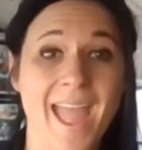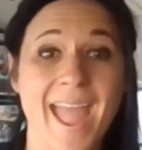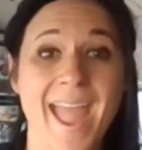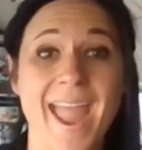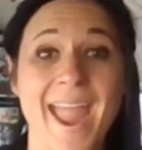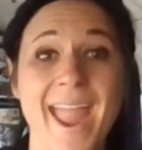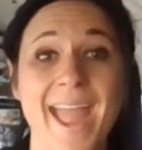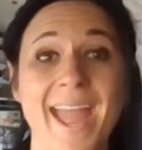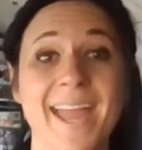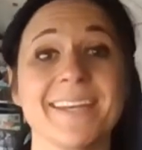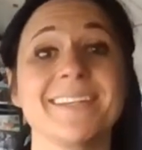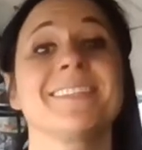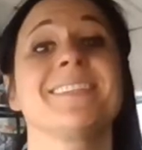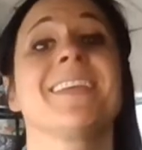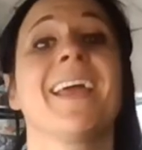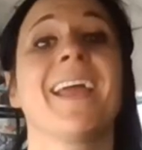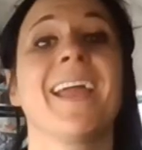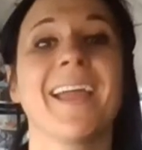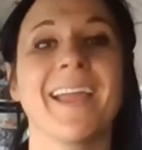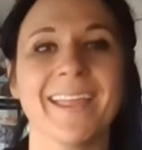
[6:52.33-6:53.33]
and
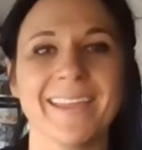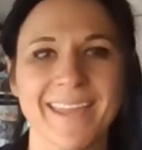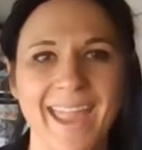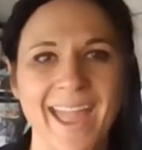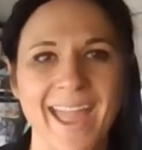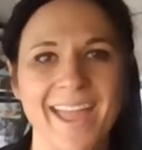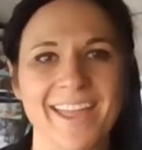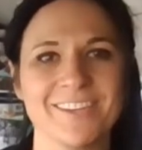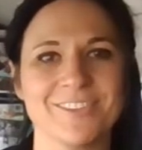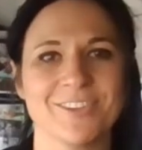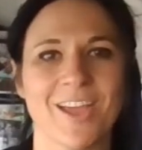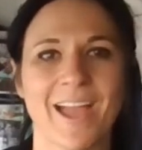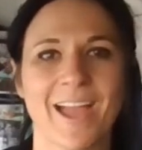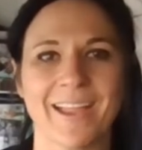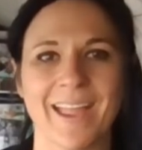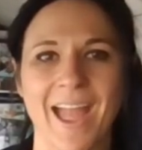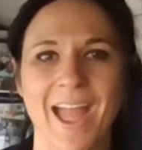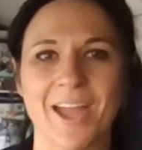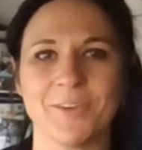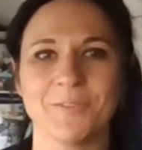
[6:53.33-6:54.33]
Cat and Dog
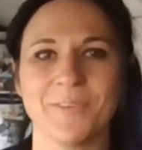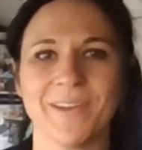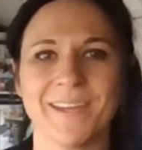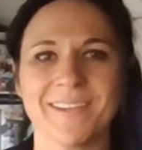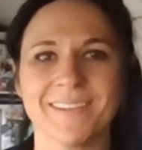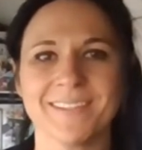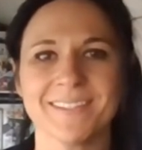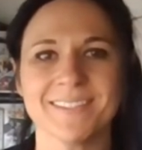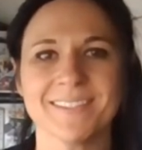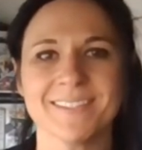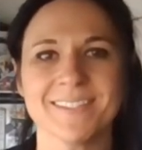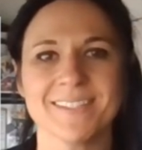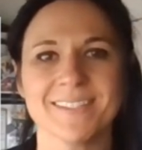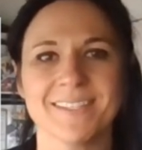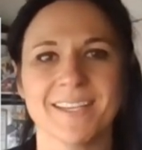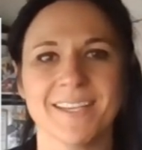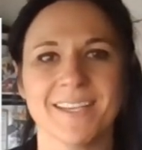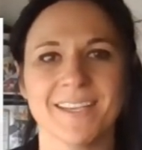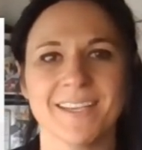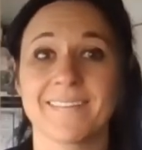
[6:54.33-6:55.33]
on
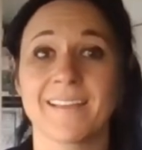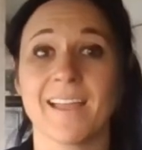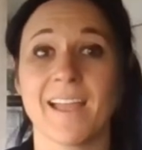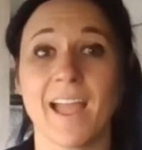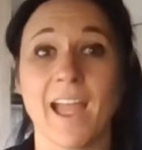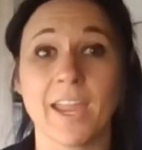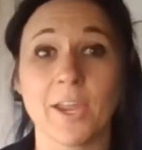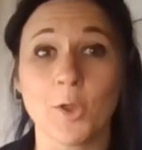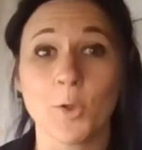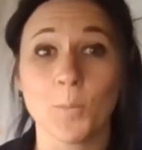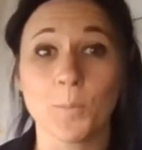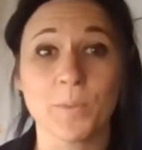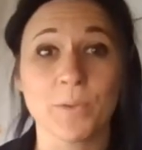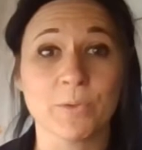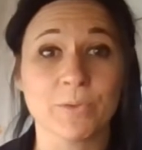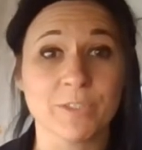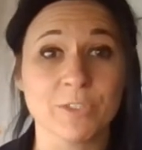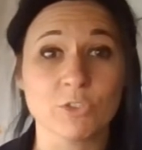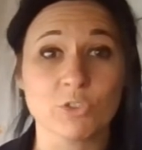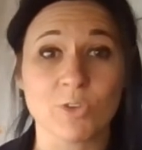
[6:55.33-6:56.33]
Wheels. I hope
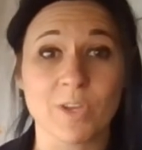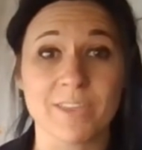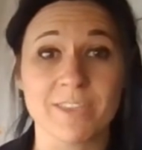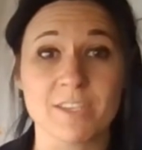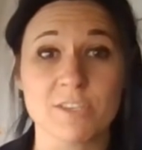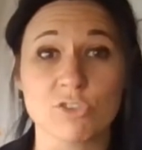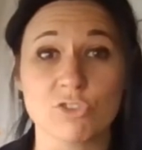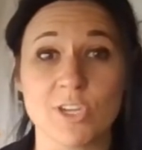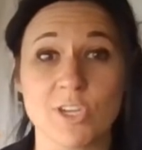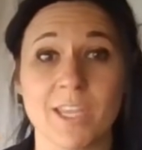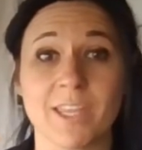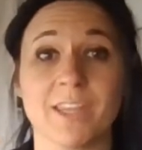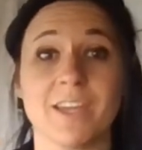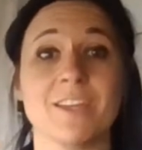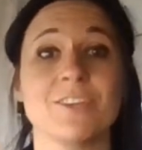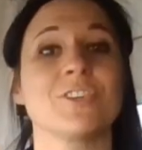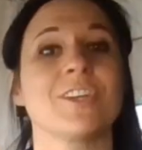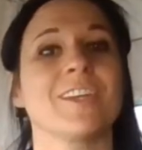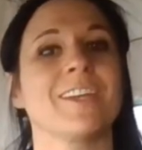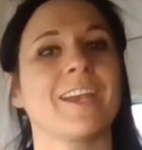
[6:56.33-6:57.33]
you enjoyed this
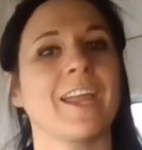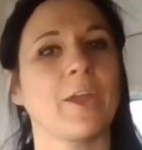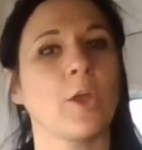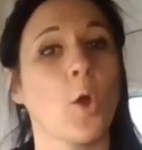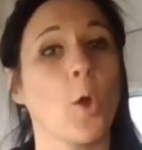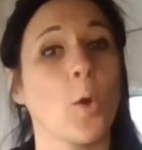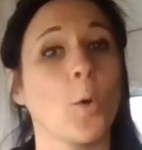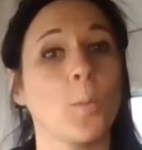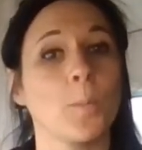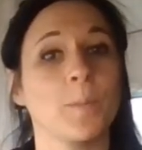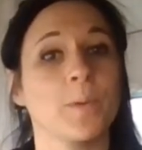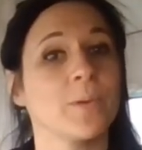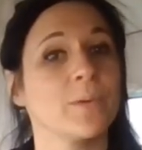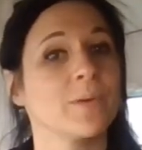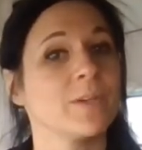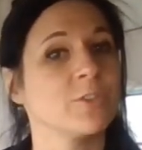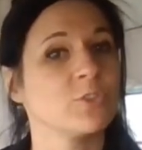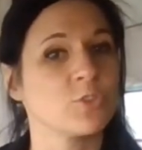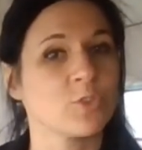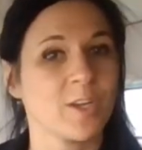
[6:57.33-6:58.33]
challenge and I hope you
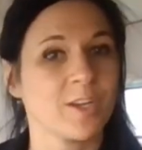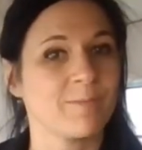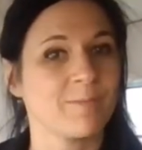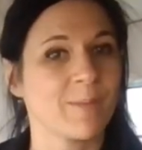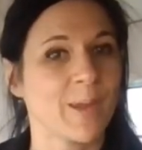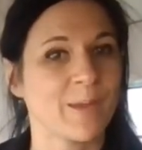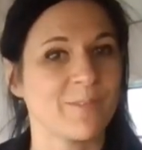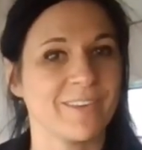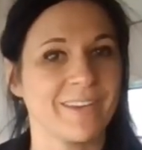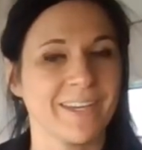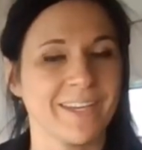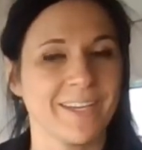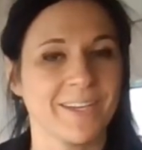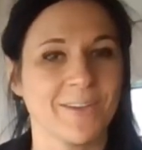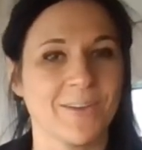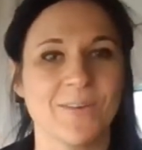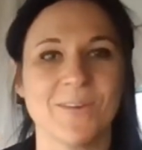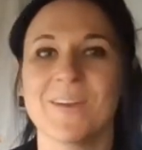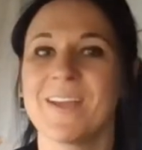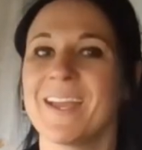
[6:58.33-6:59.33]
enjoyed my
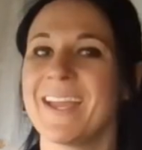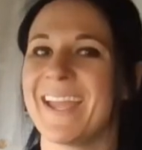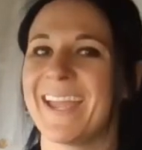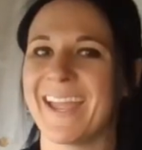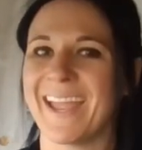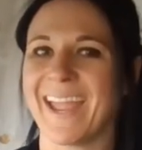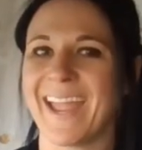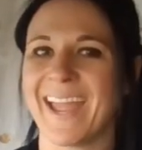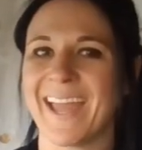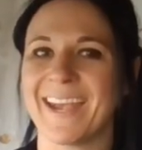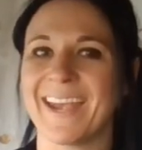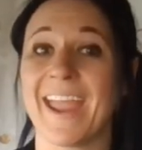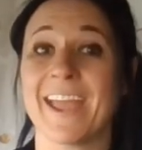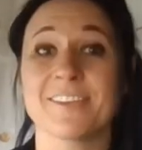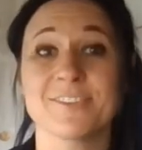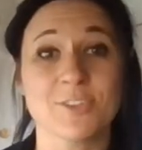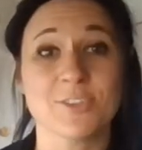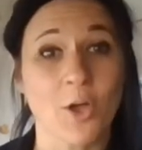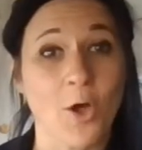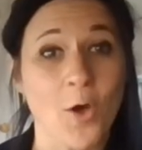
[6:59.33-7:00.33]
video. And
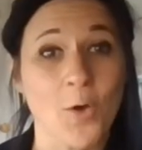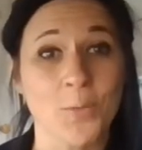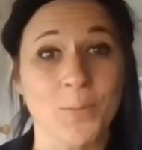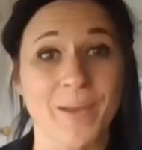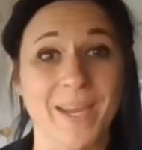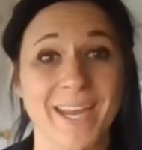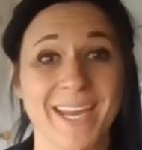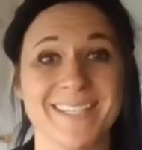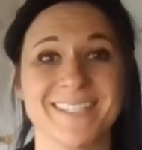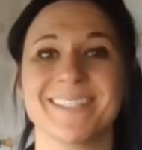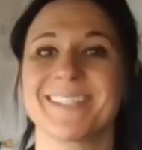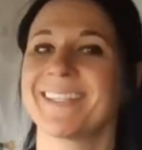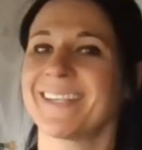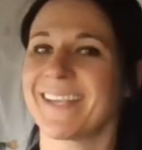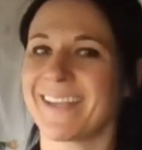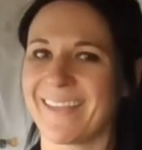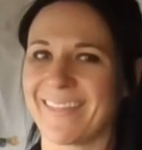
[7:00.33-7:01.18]
as always,